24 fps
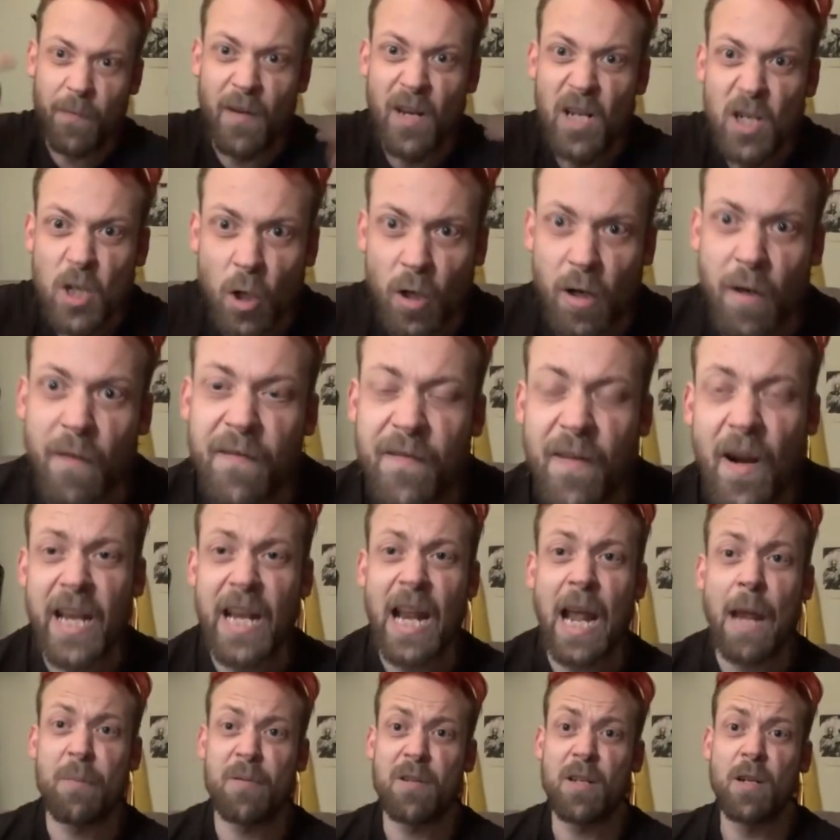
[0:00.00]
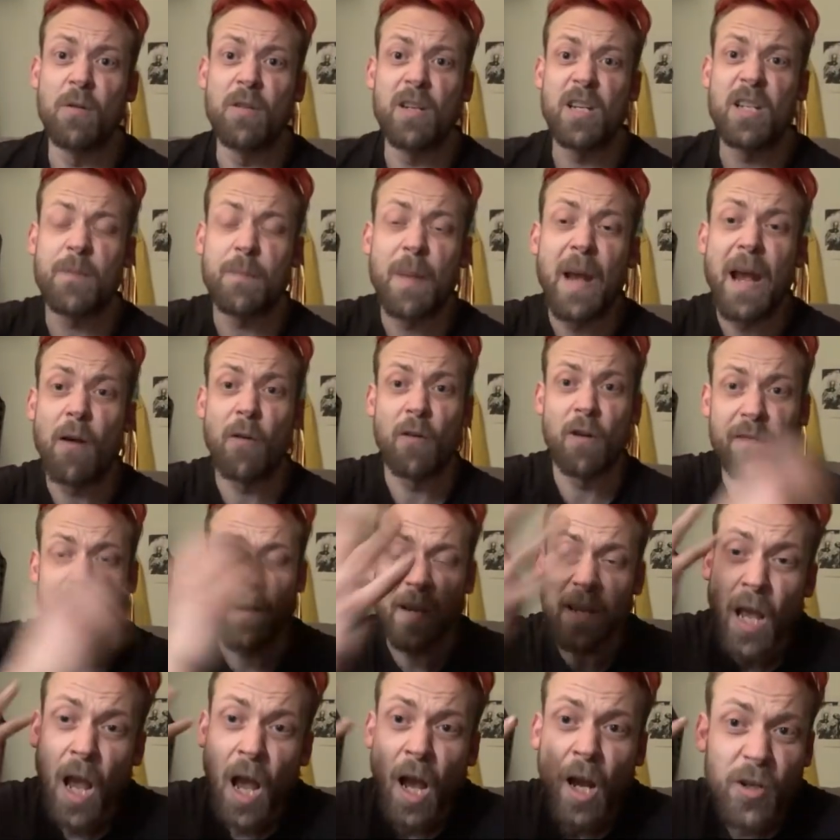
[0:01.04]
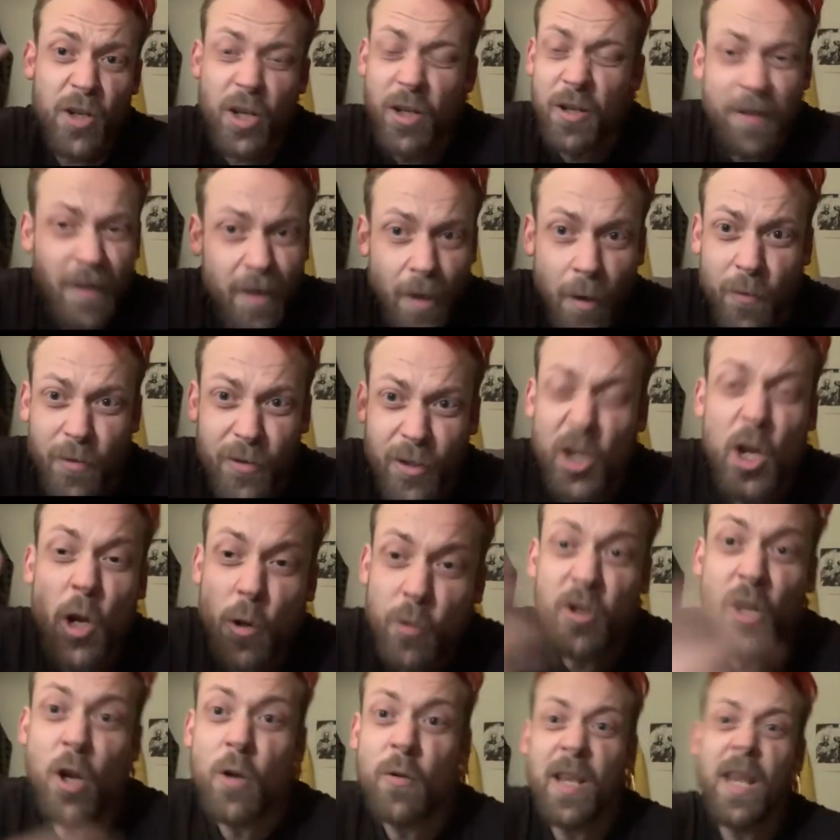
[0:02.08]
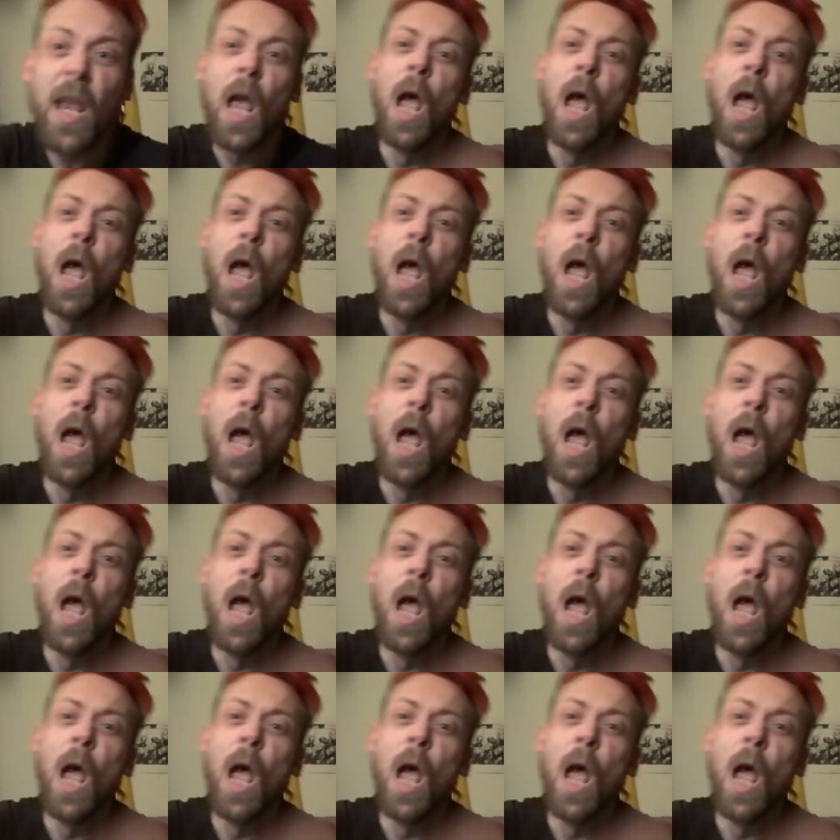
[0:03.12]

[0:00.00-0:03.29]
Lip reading: a look of fucking absolute despair on her face. Just, you know, do you do this?